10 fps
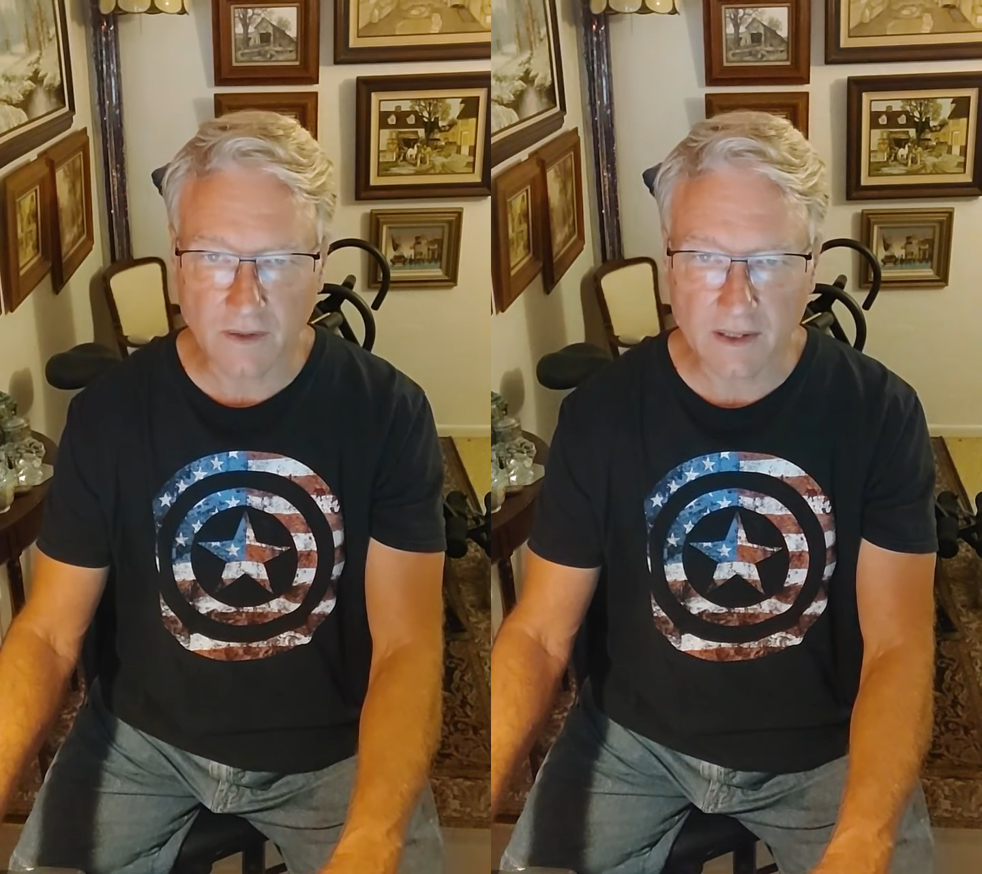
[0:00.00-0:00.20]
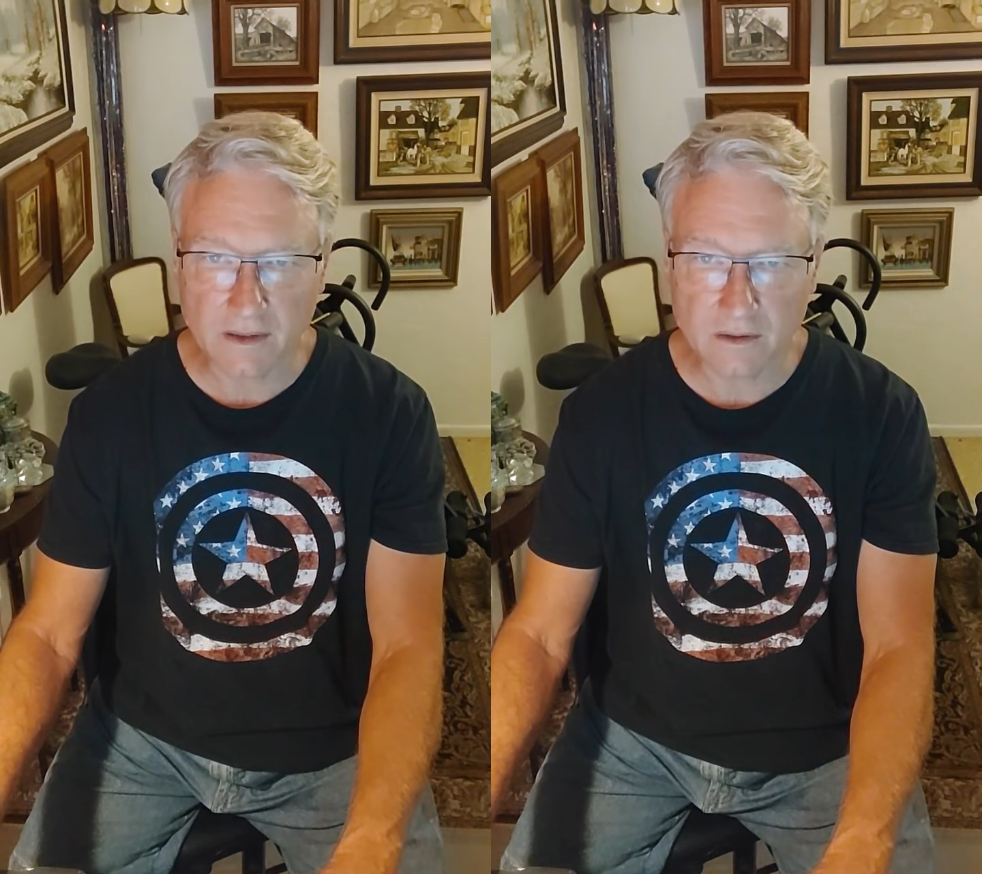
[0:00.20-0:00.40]

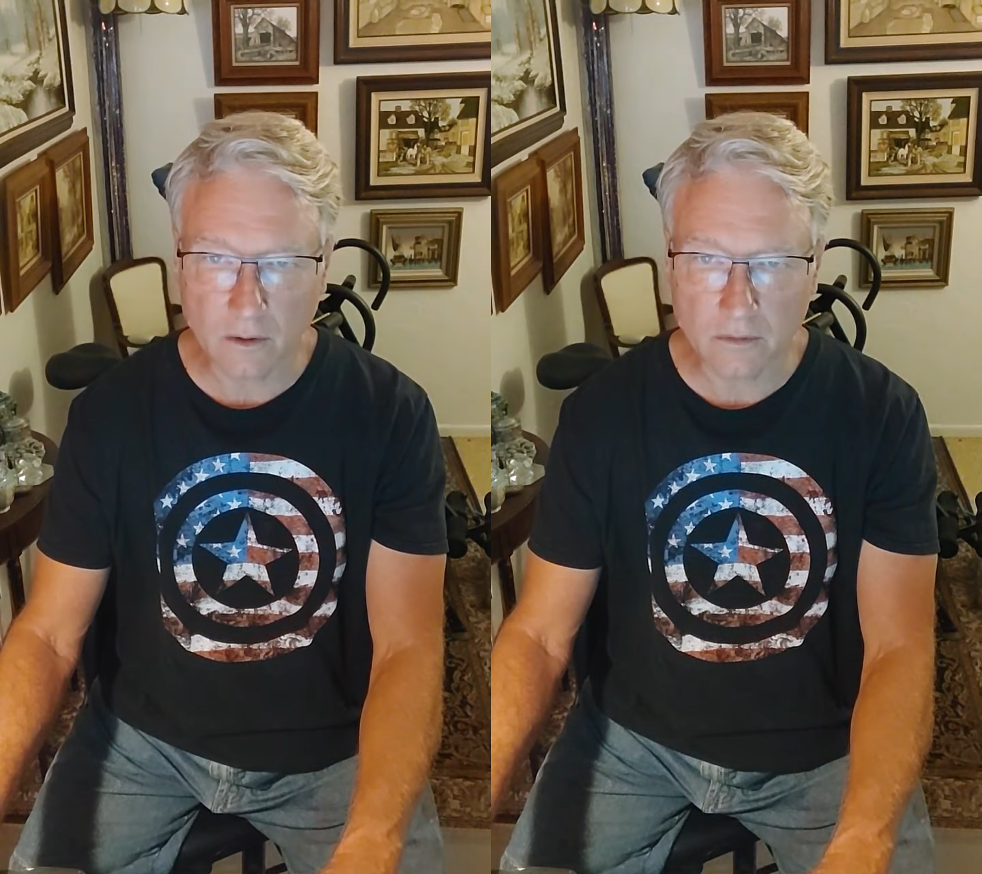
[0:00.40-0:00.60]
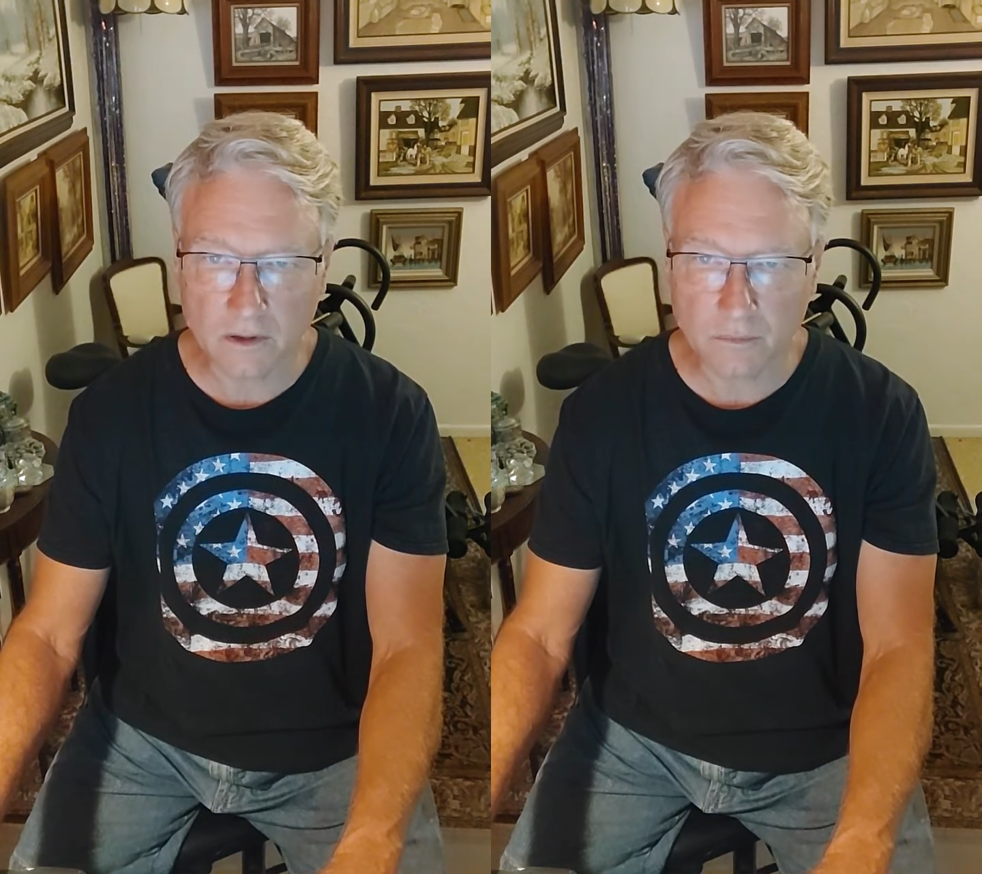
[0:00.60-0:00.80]
Fight.
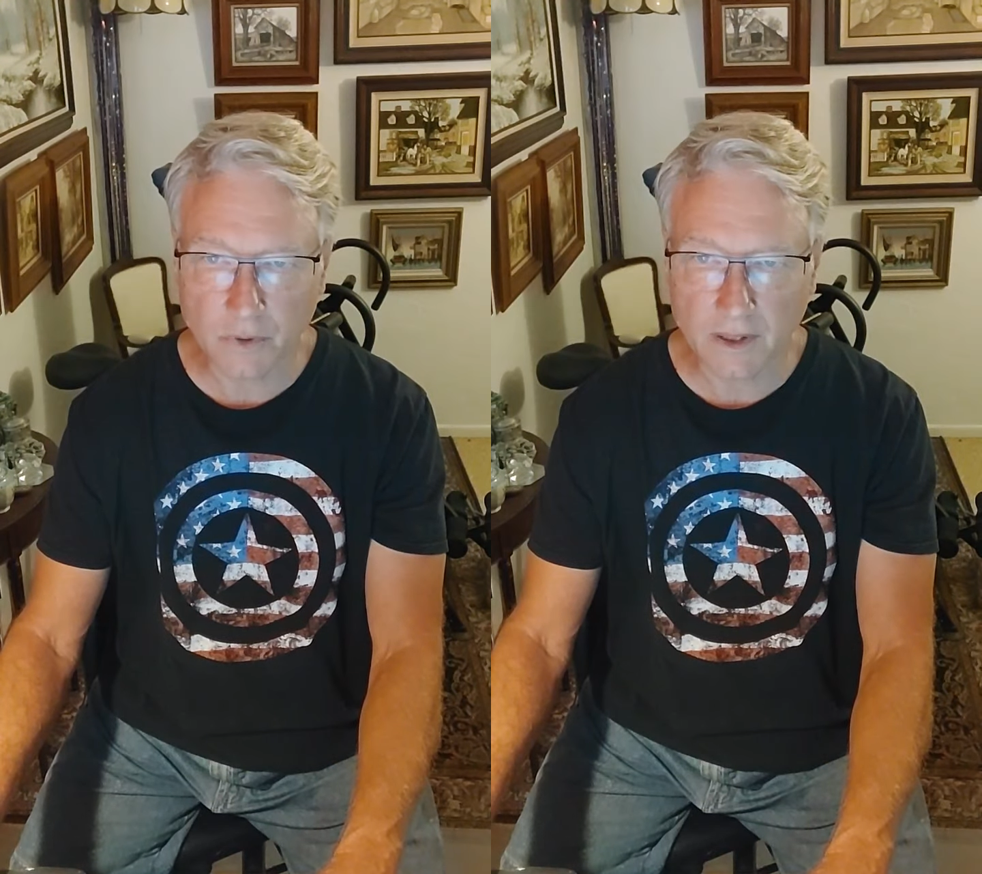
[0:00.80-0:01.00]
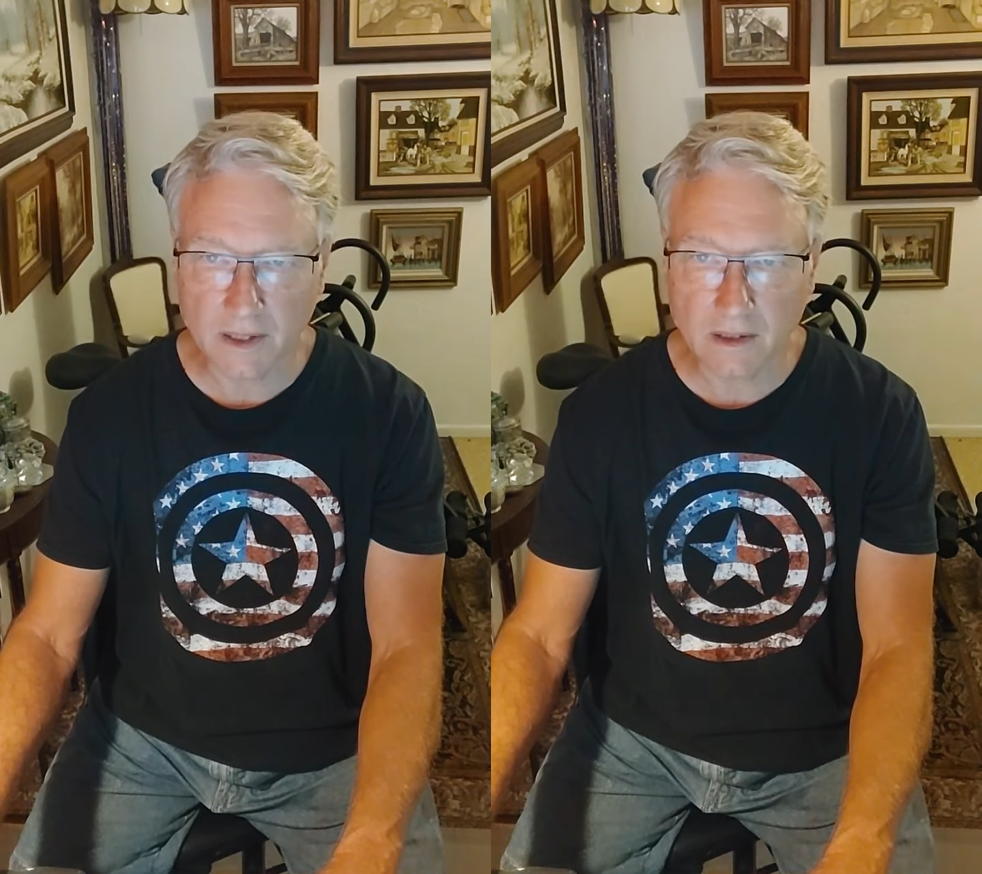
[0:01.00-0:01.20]
Don't
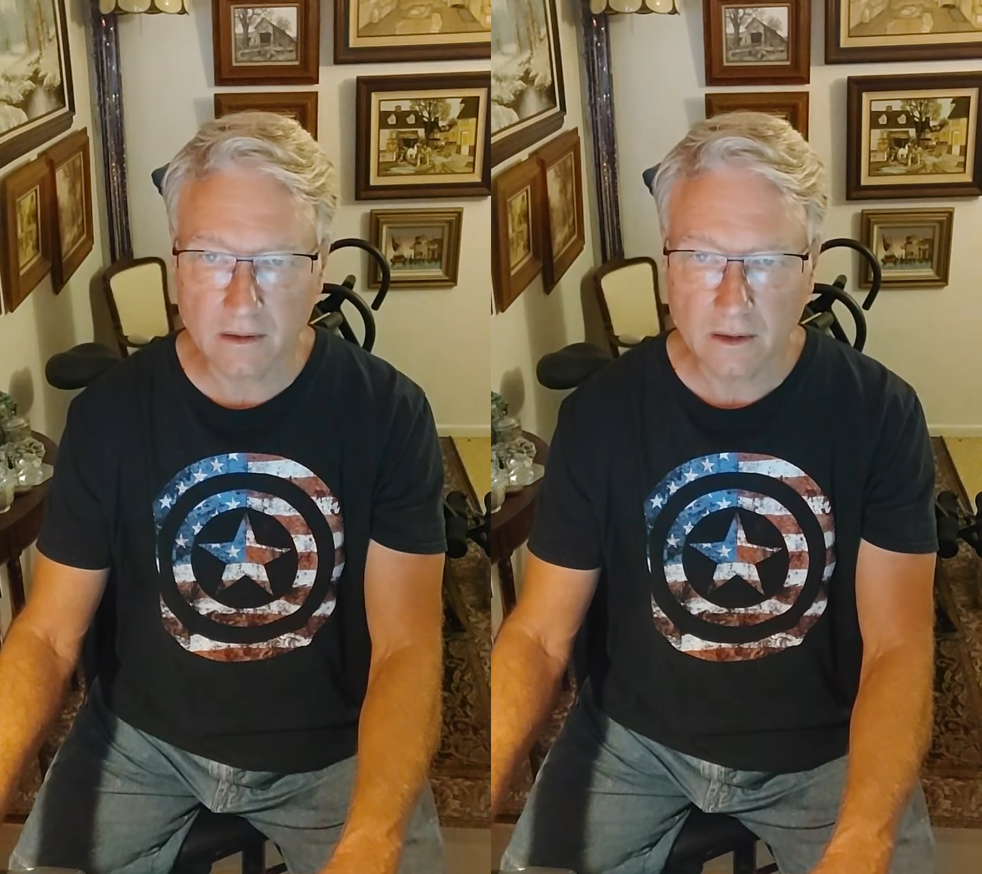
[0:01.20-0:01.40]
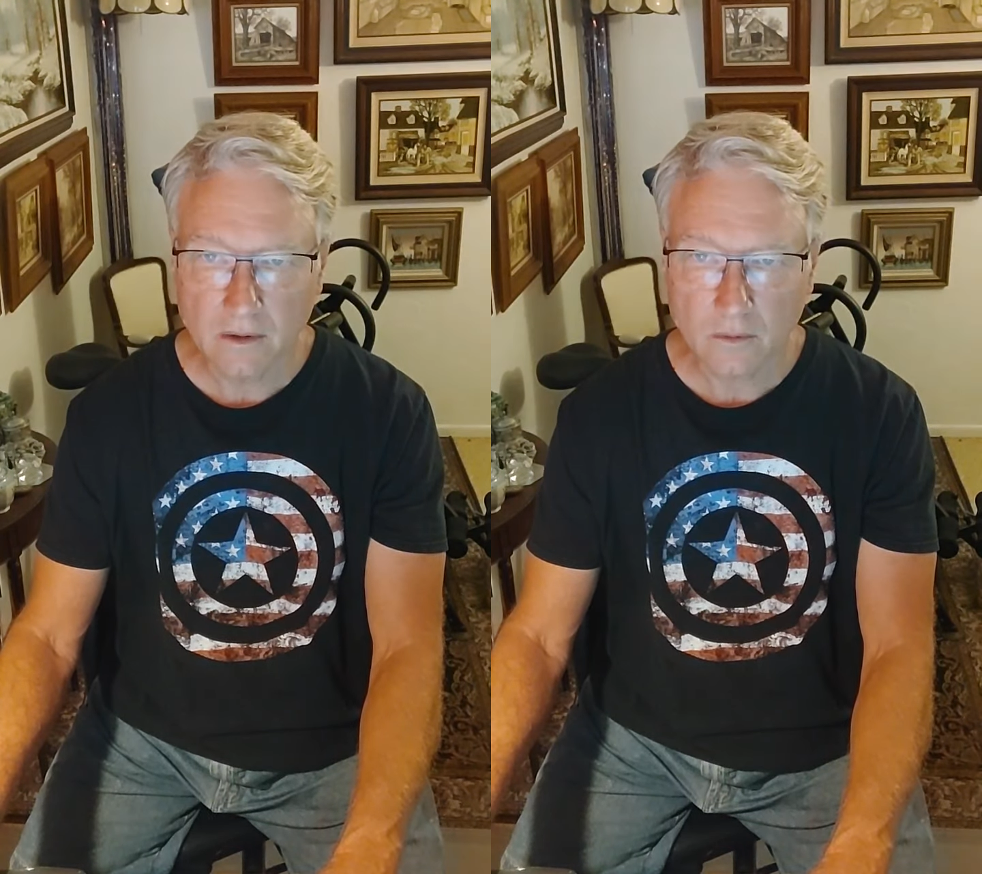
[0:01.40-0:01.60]

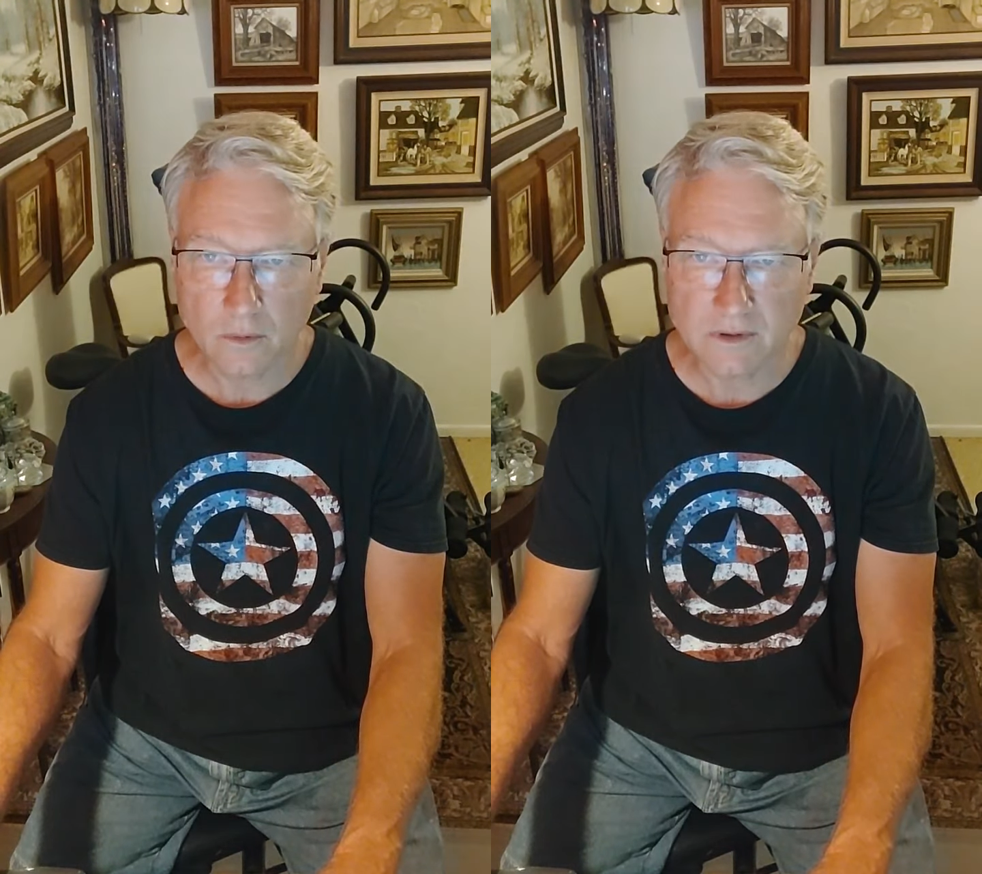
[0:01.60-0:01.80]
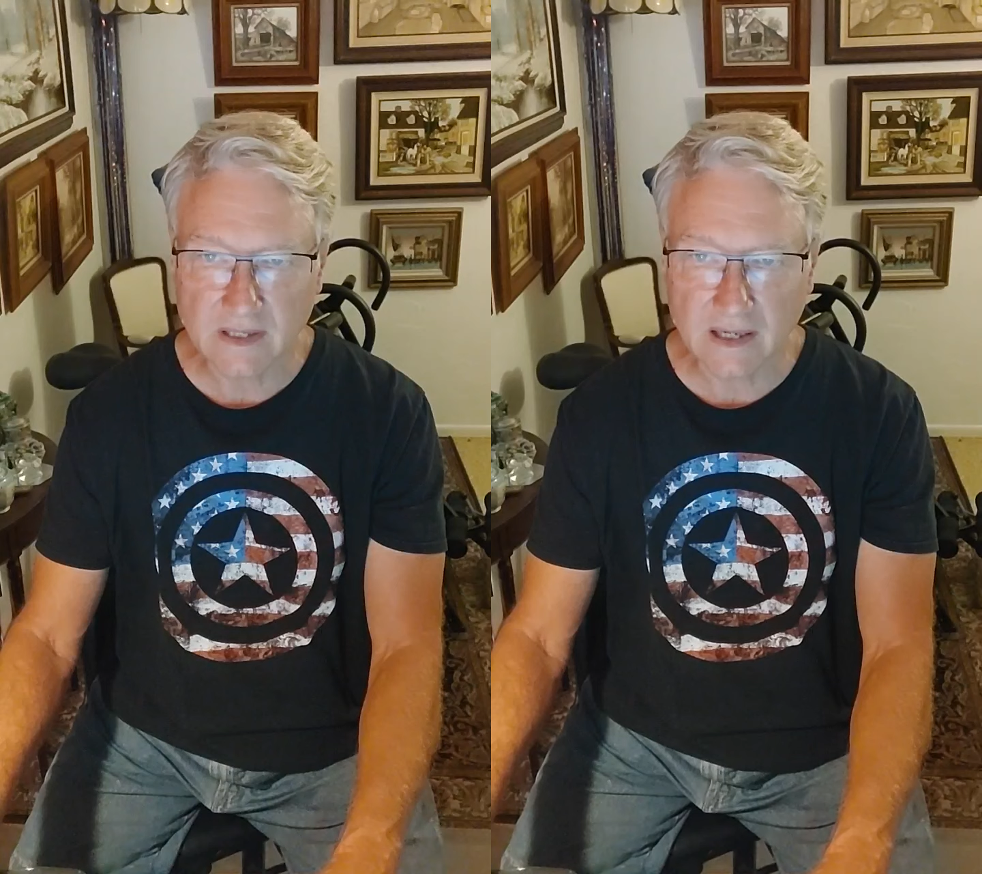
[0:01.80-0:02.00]
complain
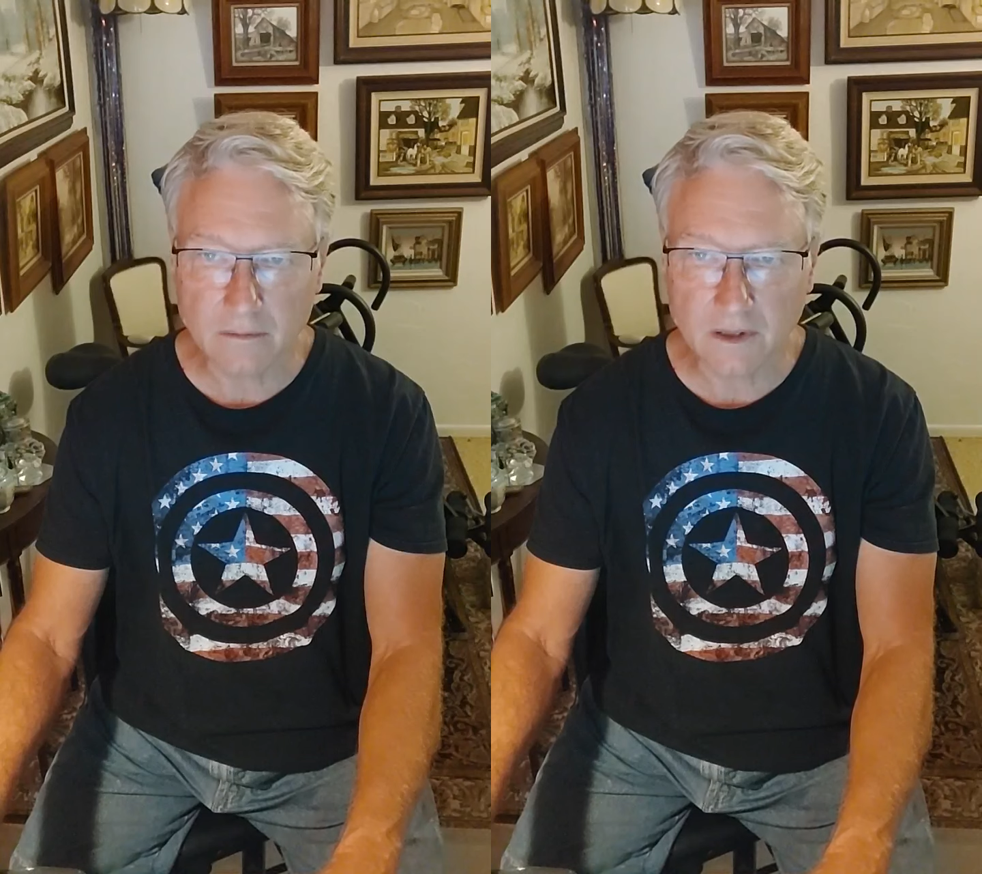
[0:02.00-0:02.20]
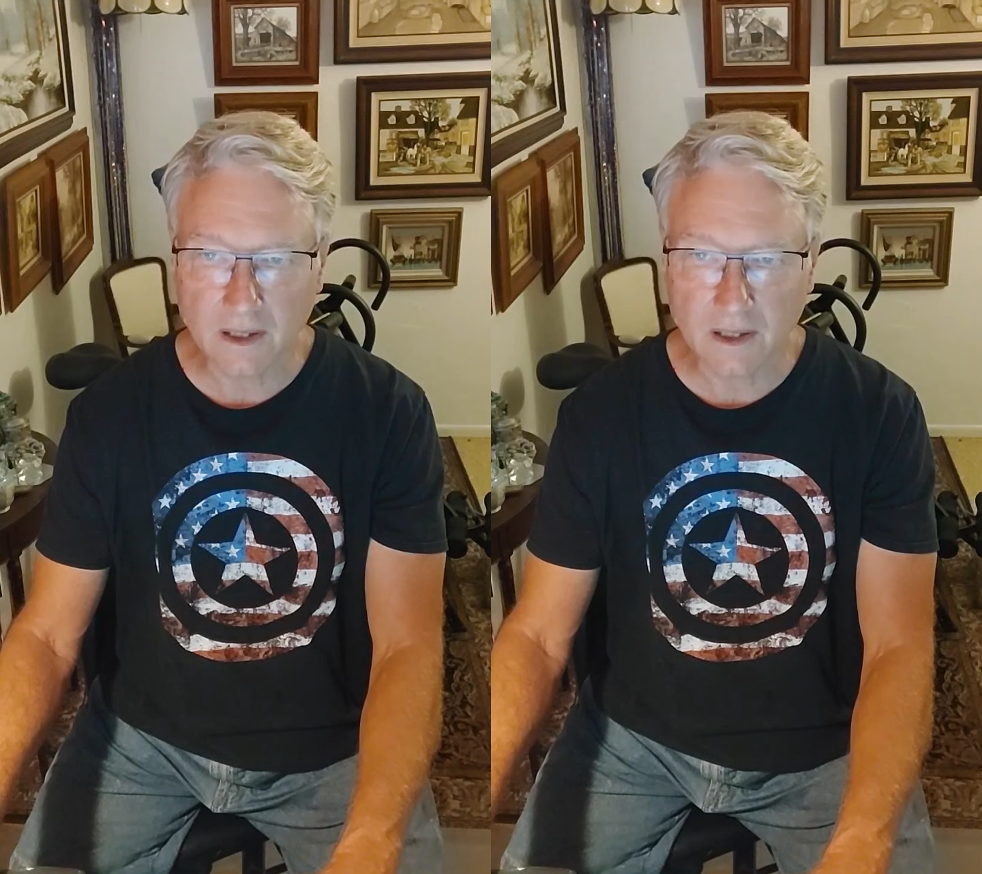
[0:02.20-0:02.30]
or doubt